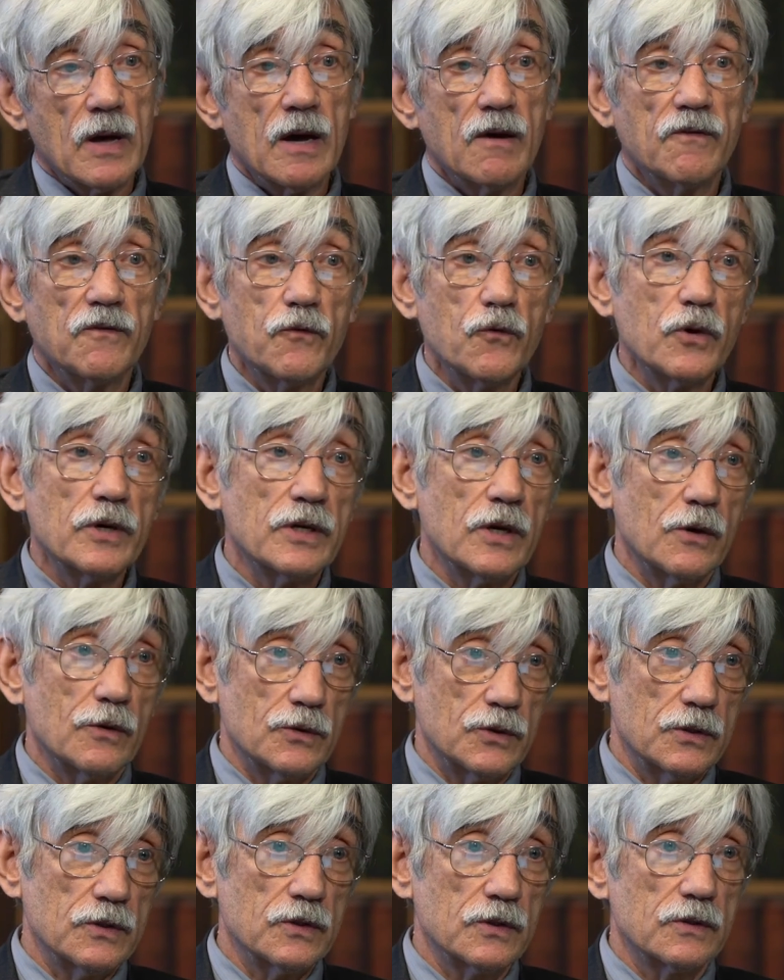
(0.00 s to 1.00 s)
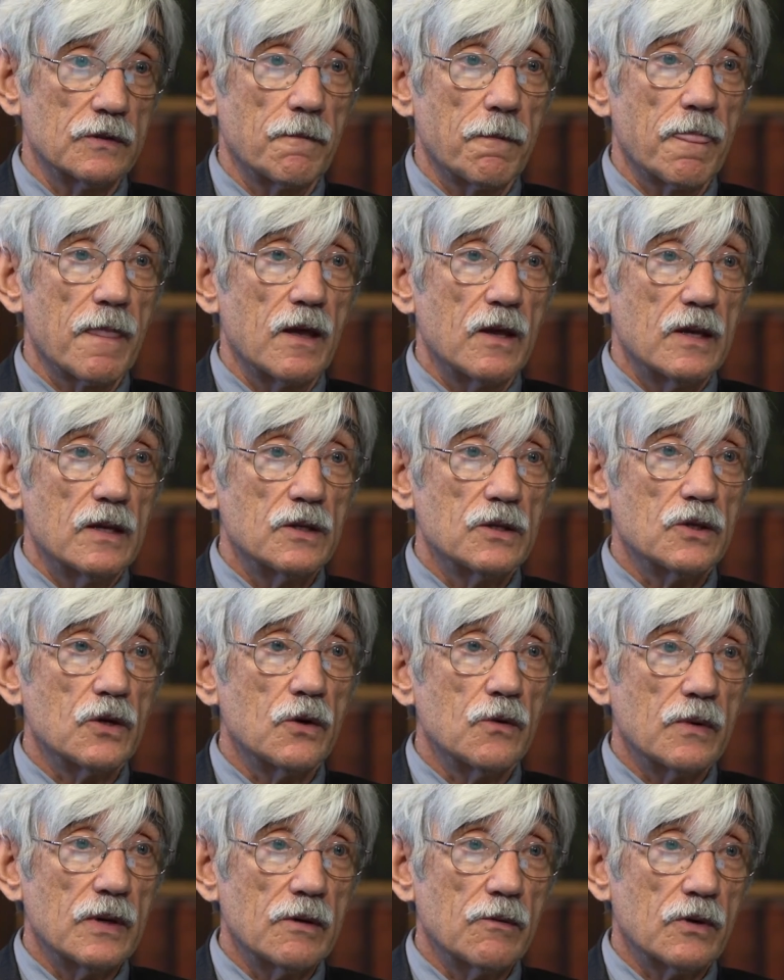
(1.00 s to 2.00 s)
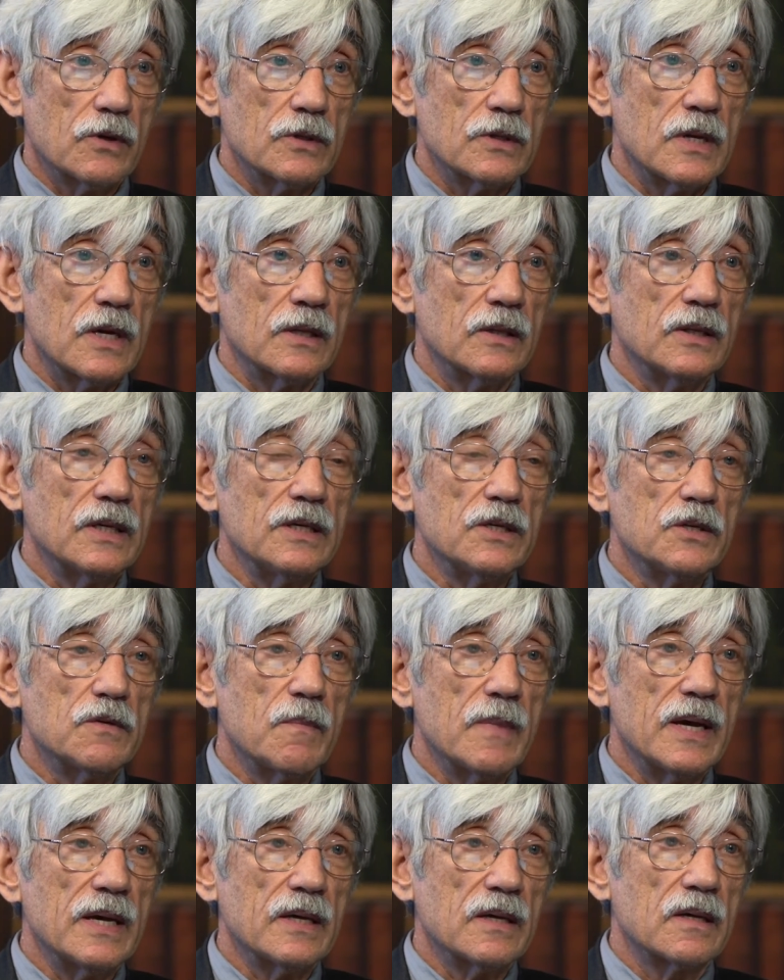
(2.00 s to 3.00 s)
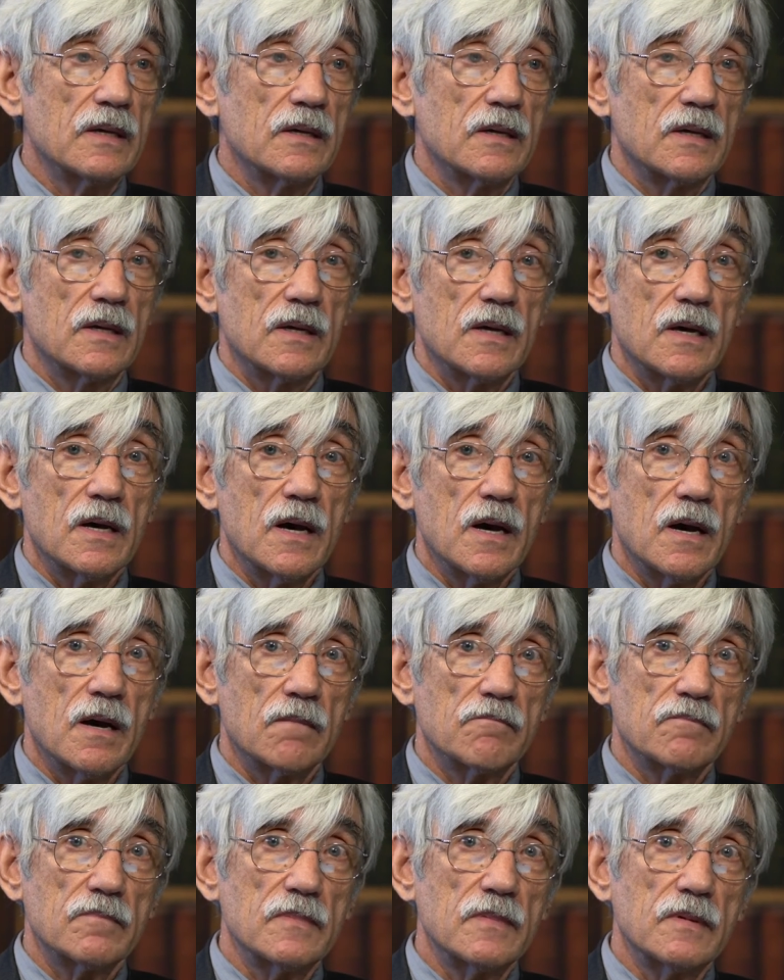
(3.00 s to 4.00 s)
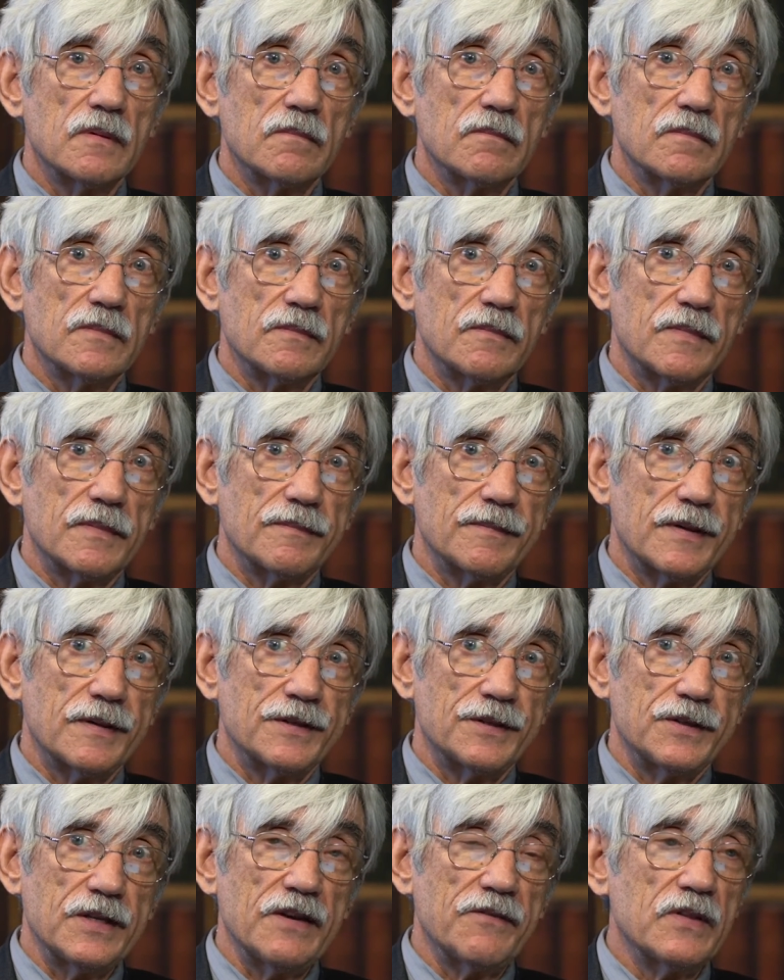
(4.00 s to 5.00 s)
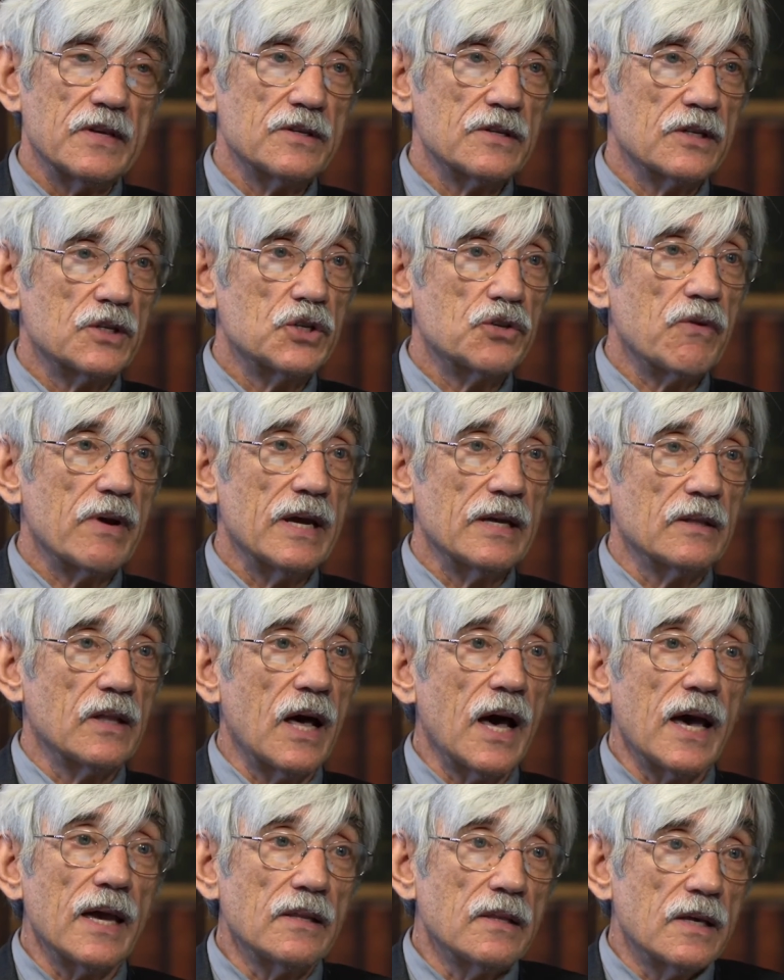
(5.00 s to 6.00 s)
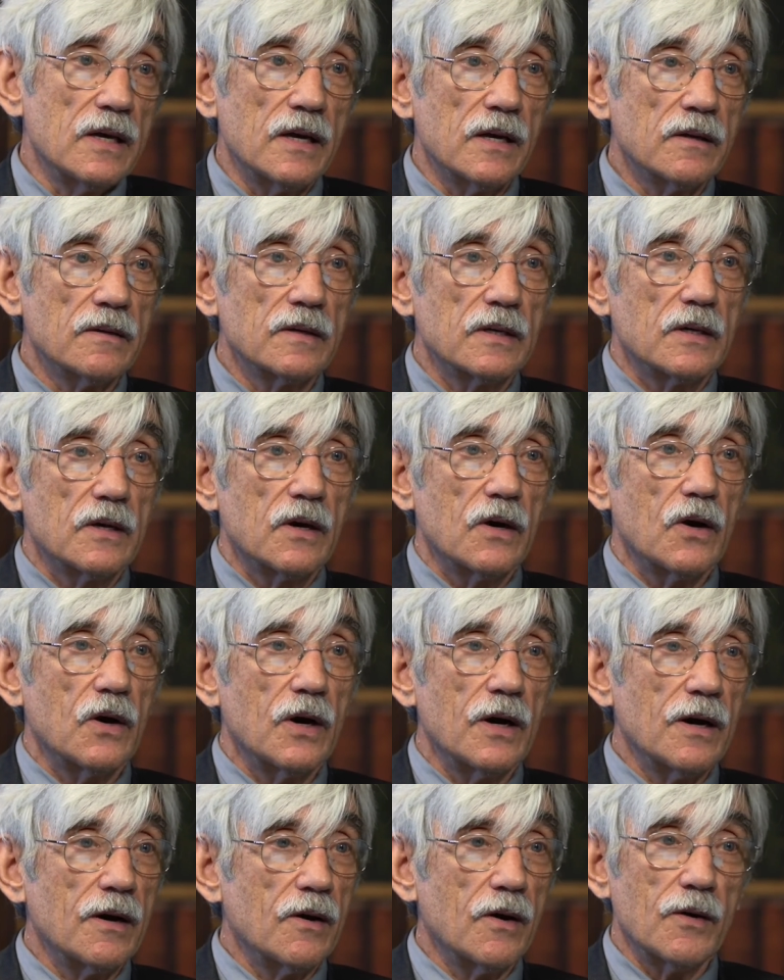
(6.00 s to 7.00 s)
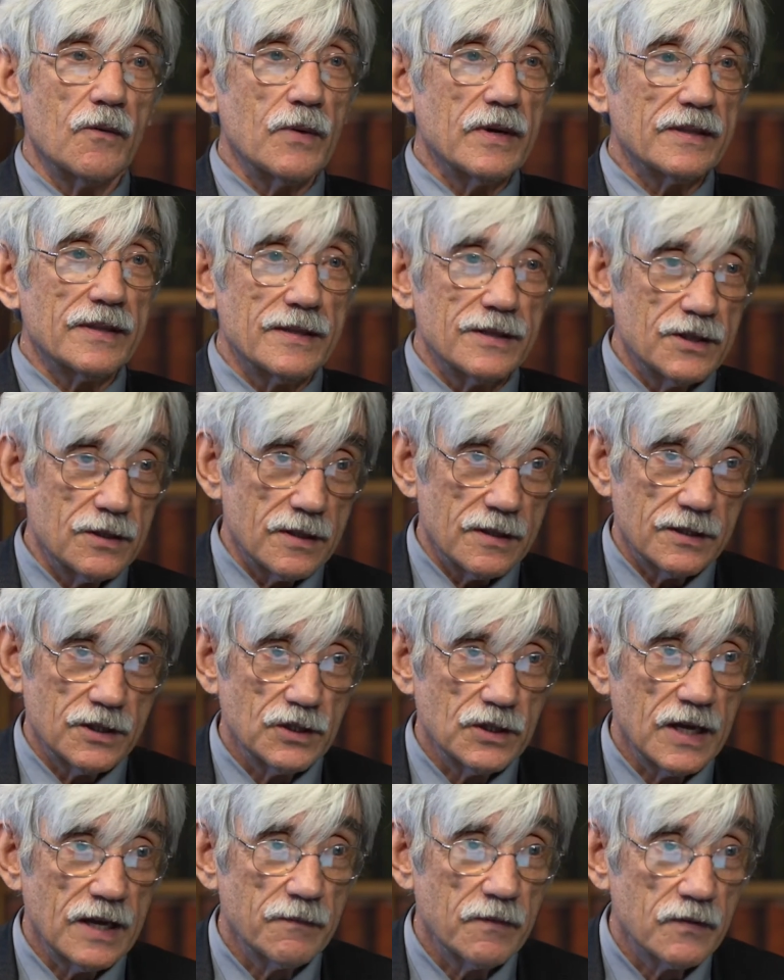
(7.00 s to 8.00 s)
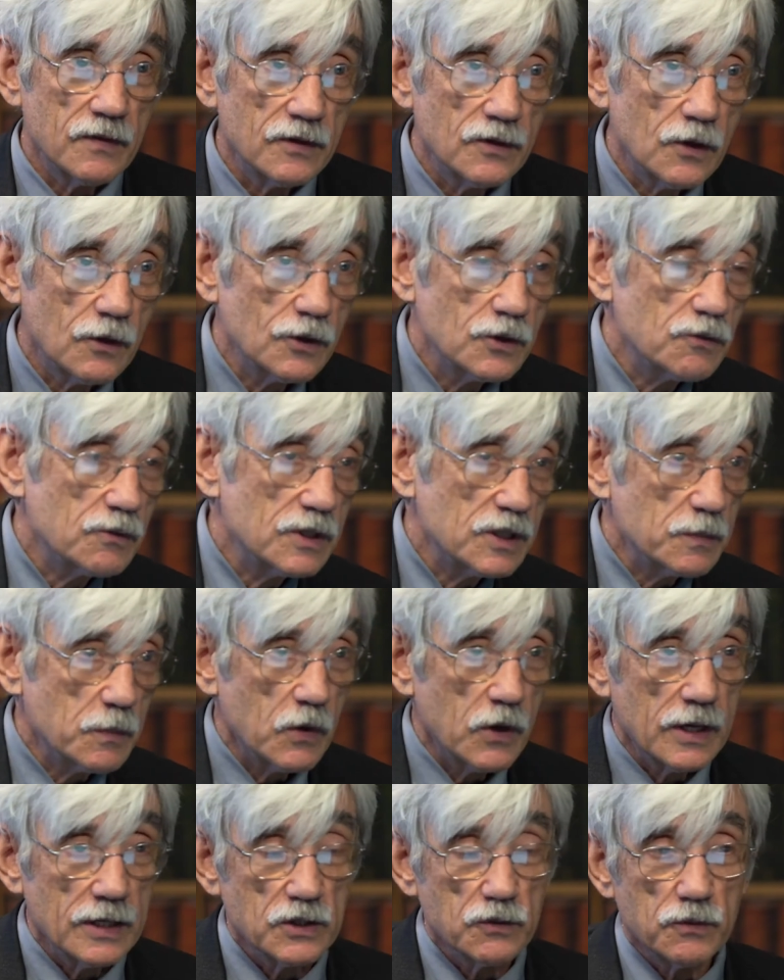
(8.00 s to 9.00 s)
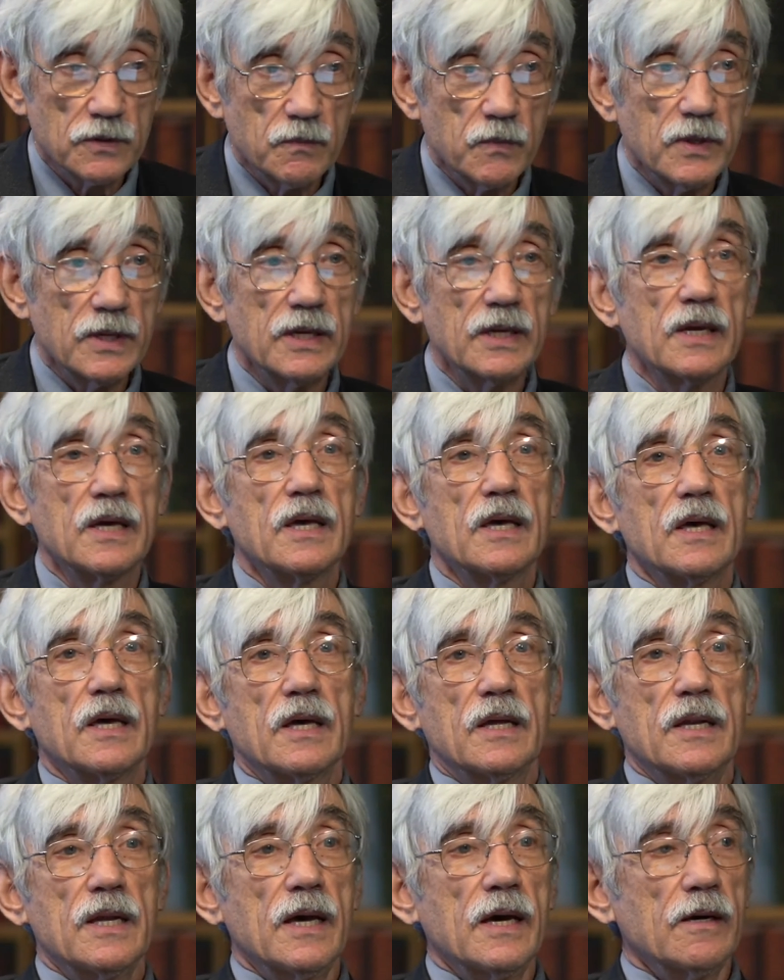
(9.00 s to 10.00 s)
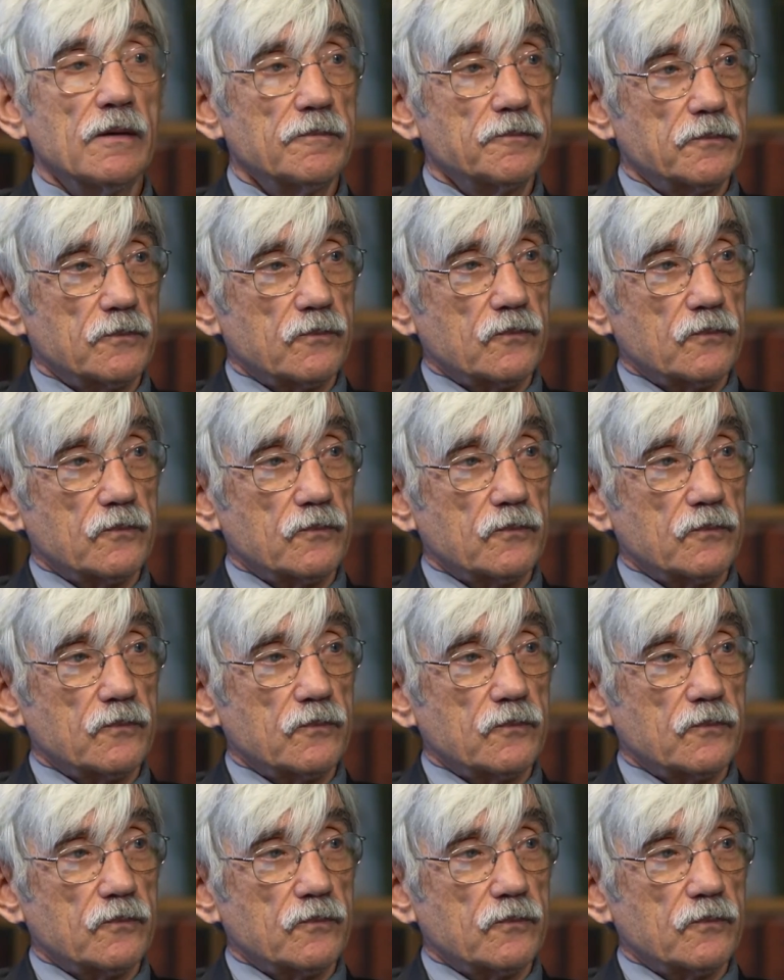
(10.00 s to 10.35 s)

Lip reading: 4 doses. So it could at least make, see if there's a straight line there, or what the shape of the dose response would be. Now,